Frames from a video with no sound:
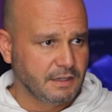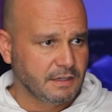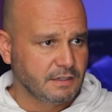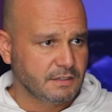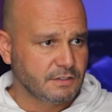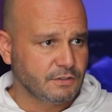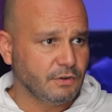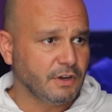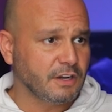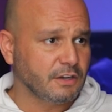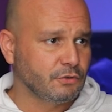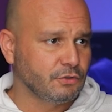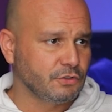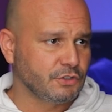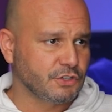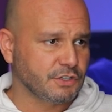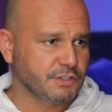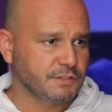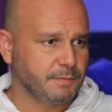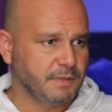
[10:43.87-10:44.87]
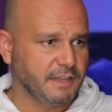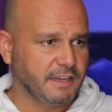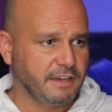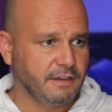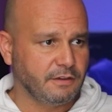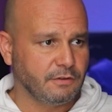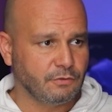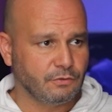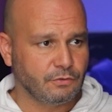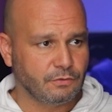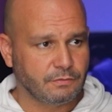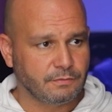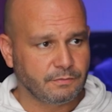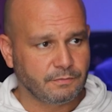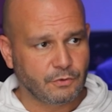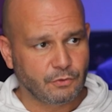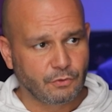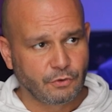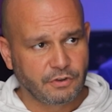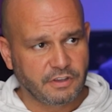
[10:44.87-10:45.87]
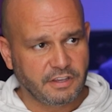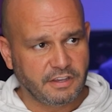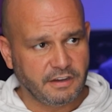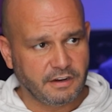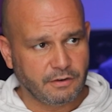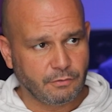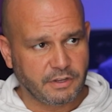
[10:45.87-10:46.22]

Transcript: So I could just play rook here